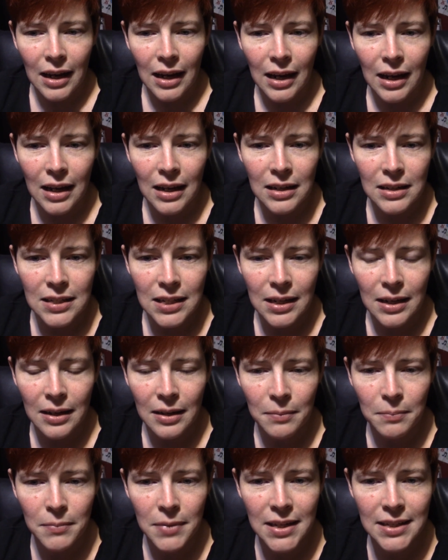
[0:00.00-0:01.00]
it
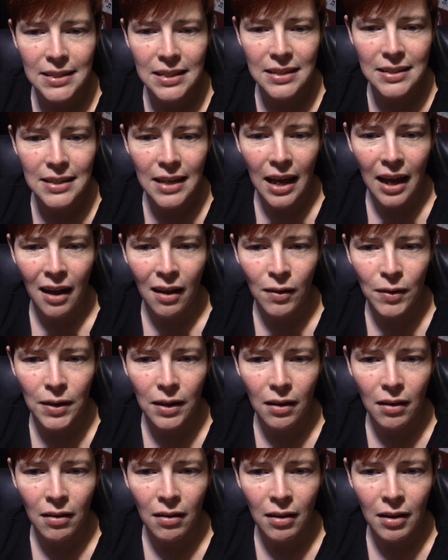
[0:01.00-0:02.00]
misses out
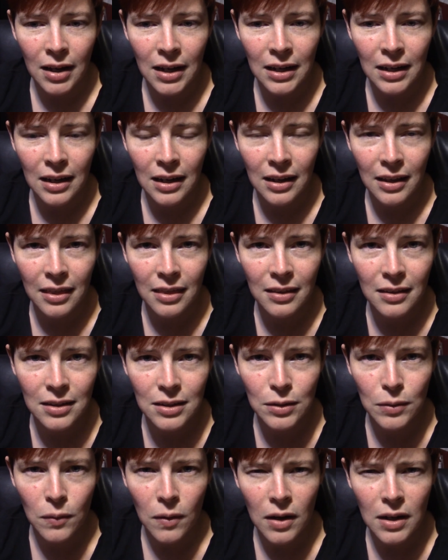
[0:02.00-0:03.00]
on the
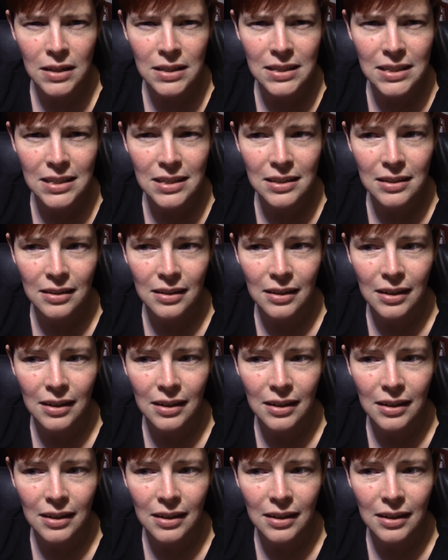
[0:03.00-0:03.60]
nuance.